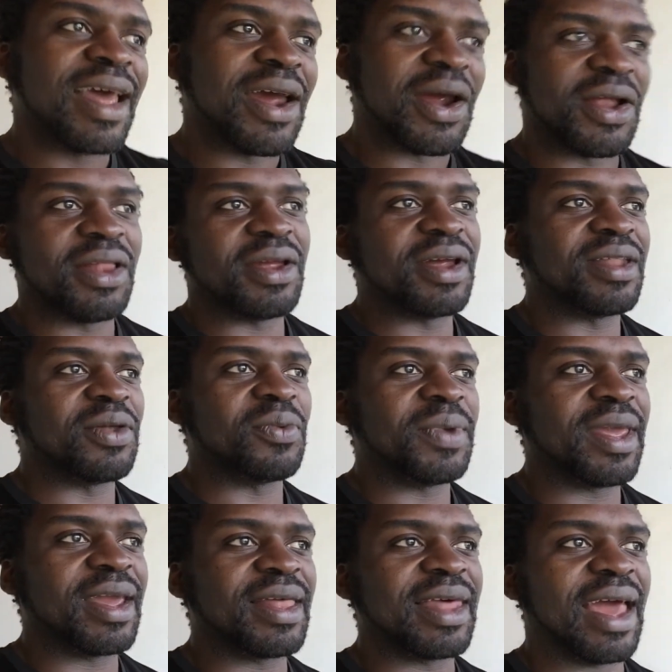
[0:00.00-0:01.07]
Earlier in the
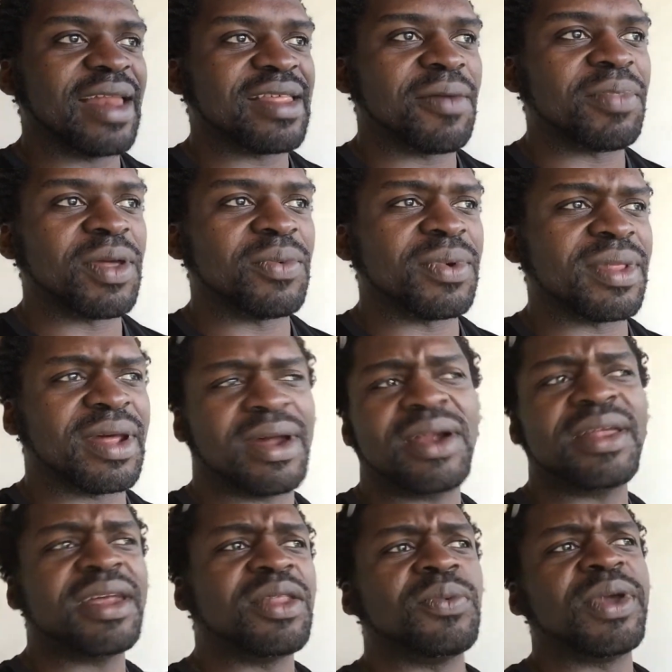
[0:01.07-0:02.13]
week
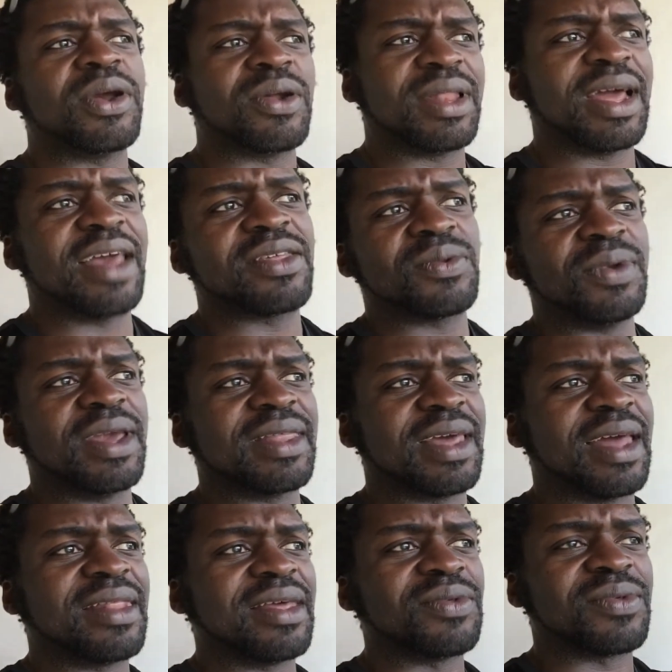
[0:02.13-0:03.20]
or last week, they
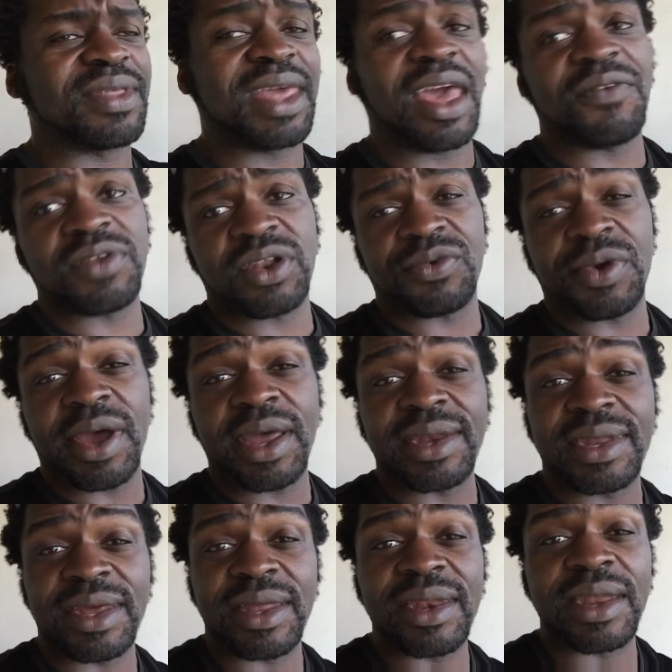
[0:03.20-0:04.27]
had things with Kevin
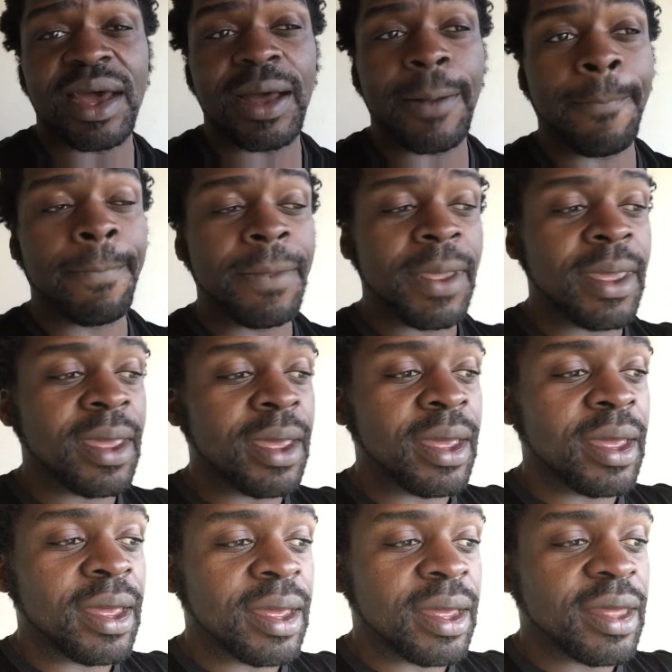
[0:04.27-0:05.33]
Durant and
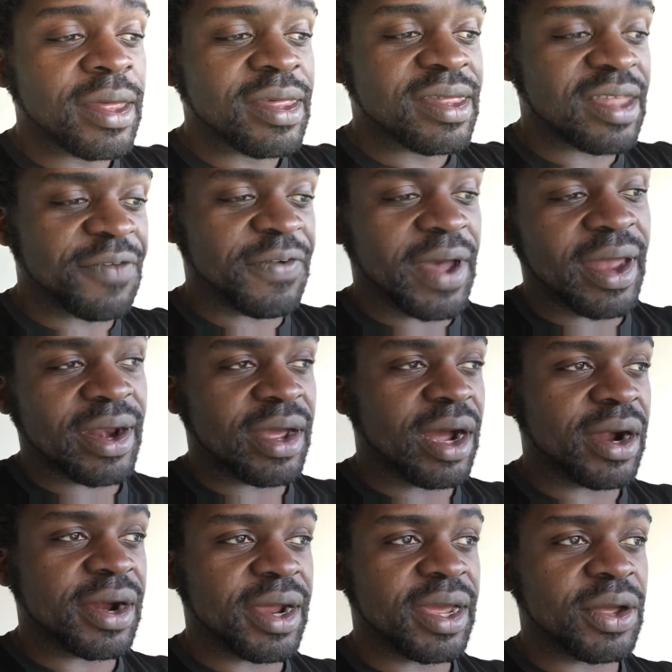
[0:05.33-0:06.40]
Stephen
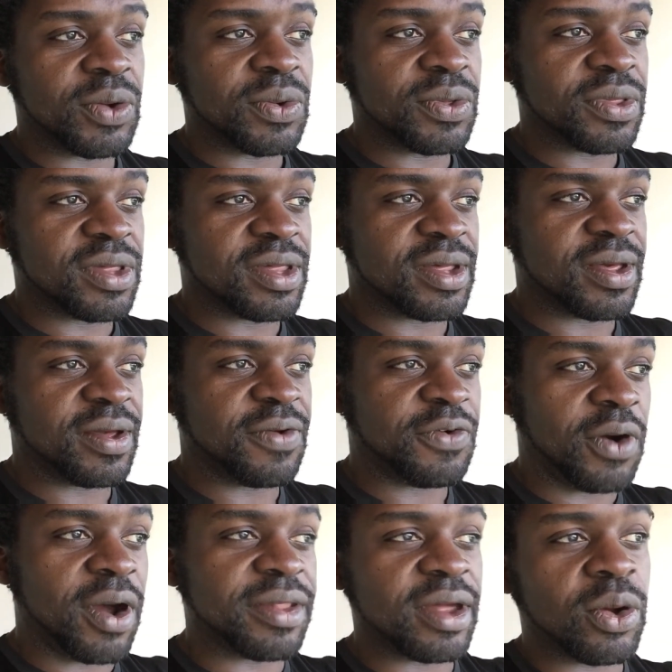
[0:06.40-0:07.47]
Curry, who's
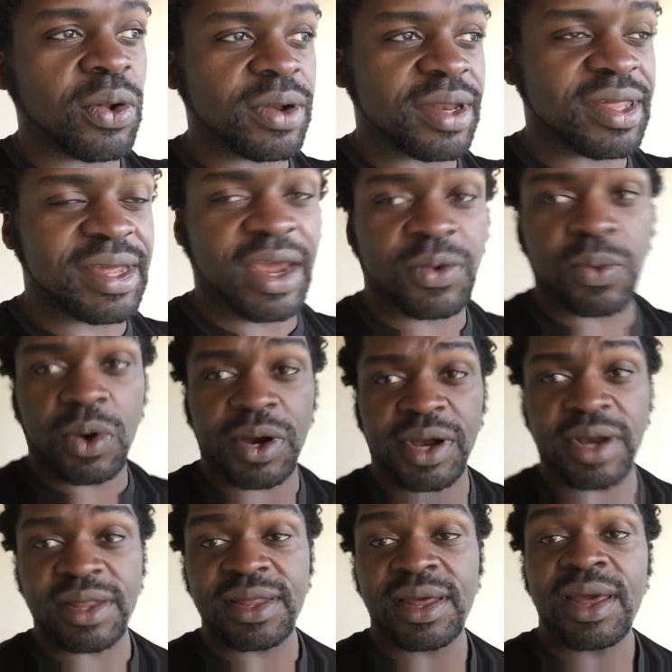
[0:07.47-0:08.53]
on the Golden State
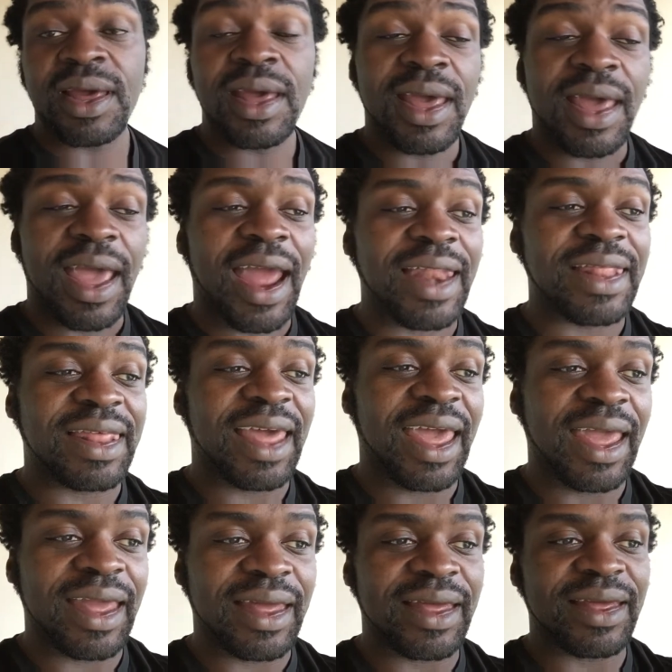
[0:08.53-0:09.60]
Warriors, and
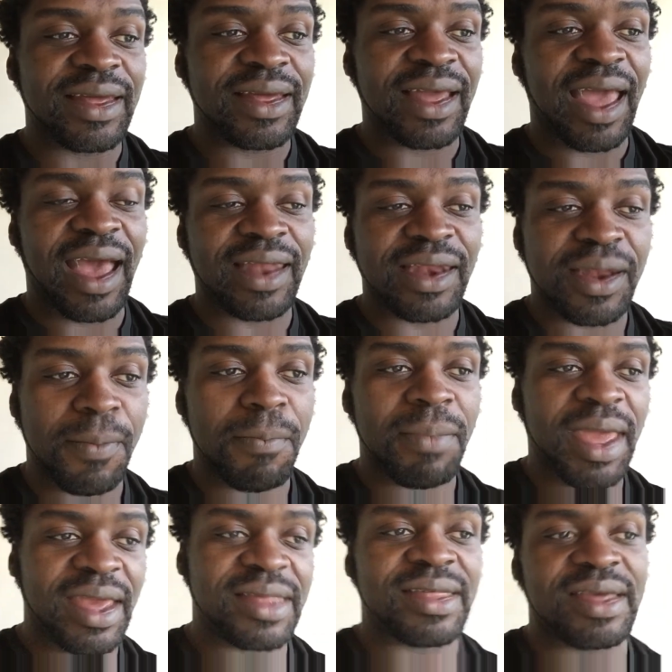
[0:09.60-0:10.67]
they had an
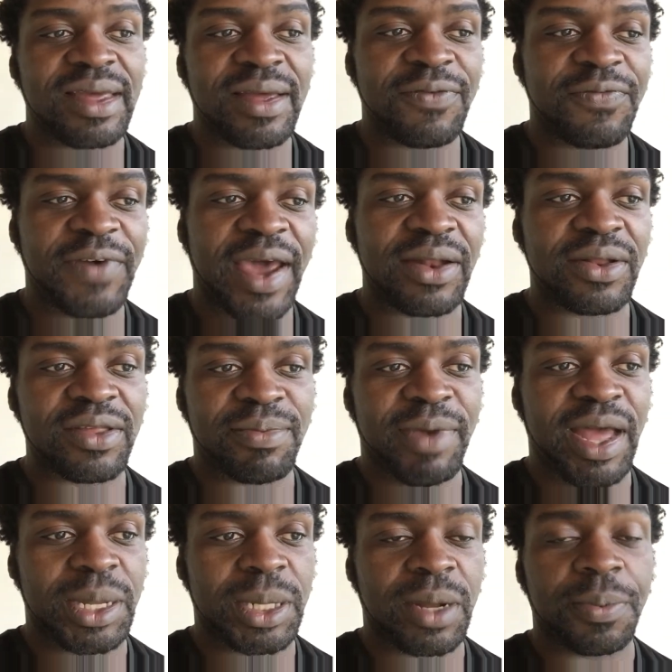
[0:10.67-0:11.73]
amazing finals
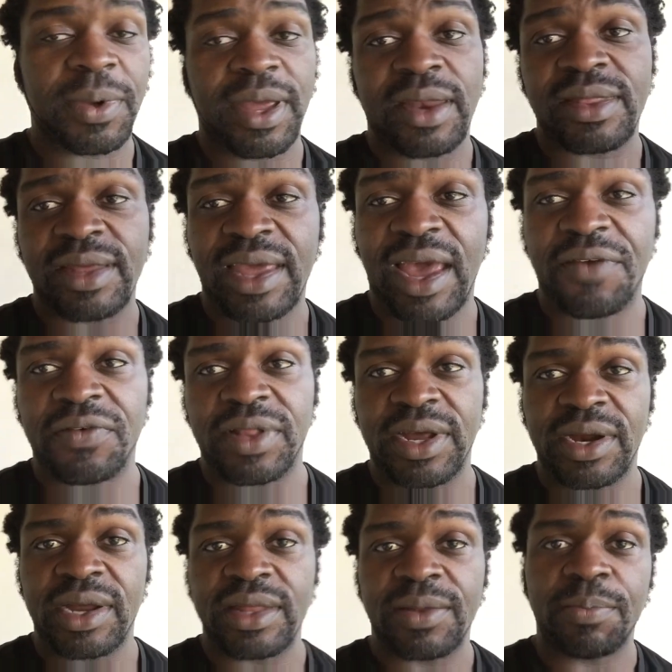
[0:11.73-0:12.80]
matchup against the
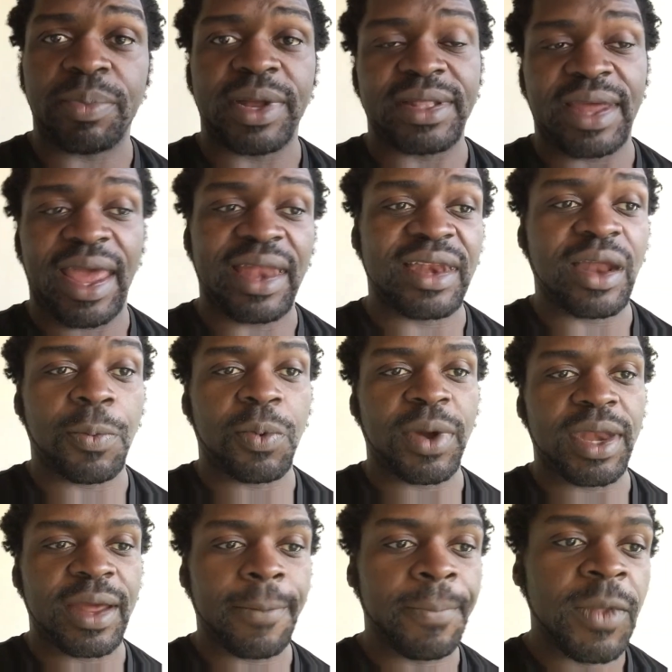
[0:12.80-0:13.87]
Cavaliers, but they ended up
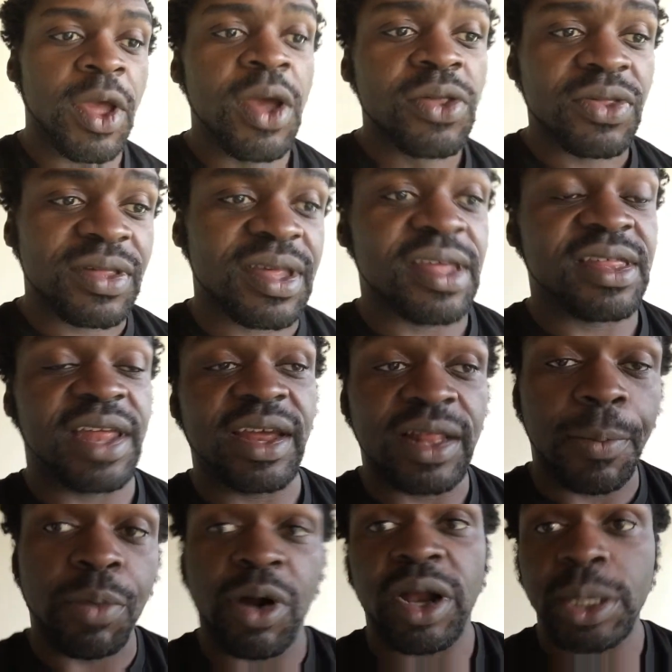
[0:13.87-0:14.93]
winning. So this is the thing,
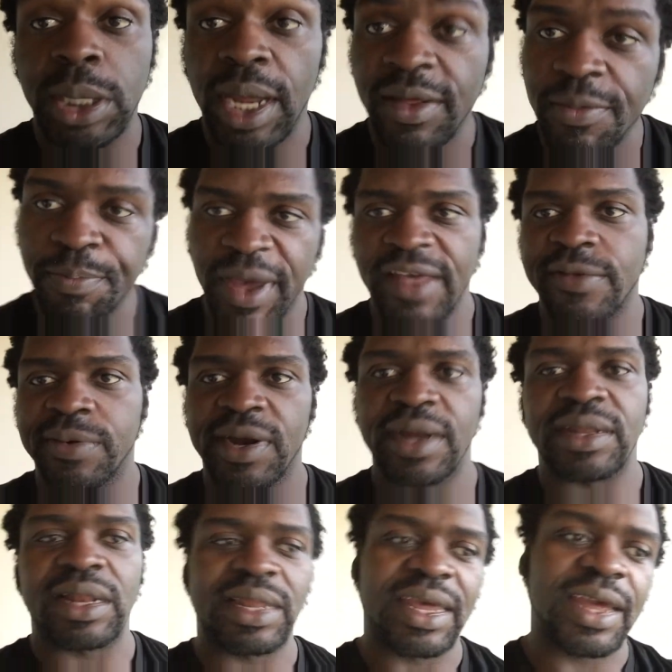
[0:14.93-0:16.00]
LeBron James, best player
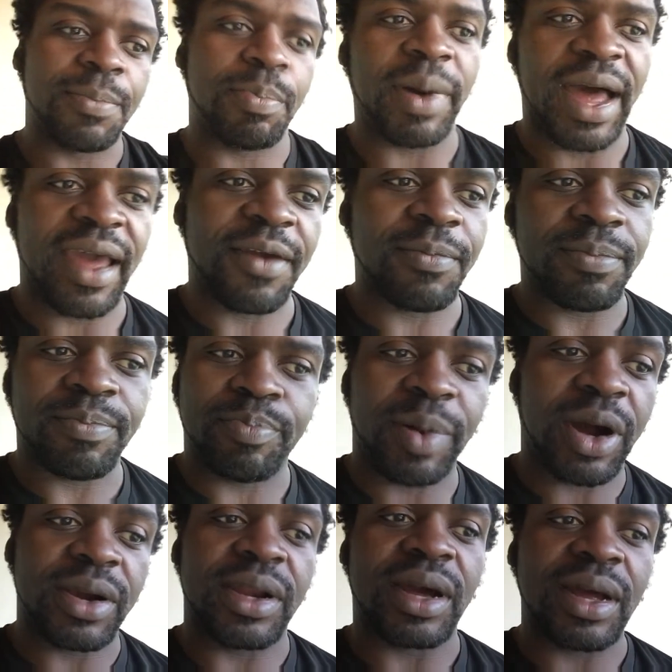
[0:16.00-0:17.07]
in the league by
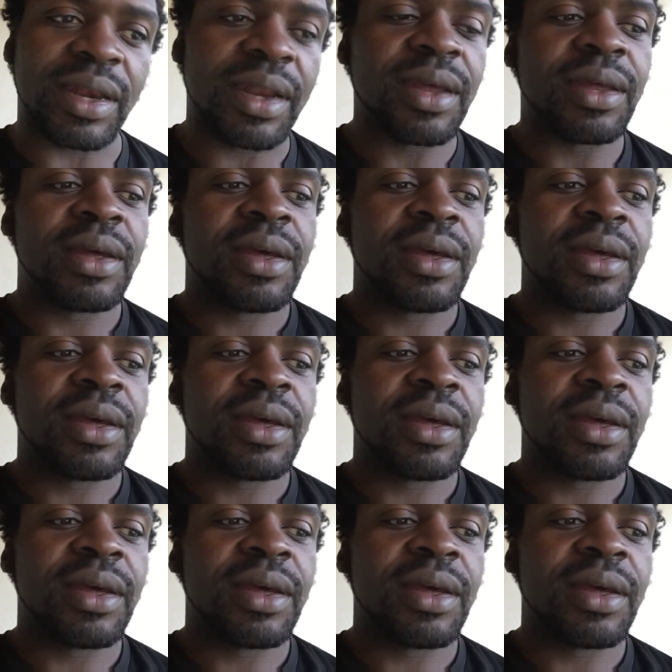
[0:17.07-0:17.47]
bar none.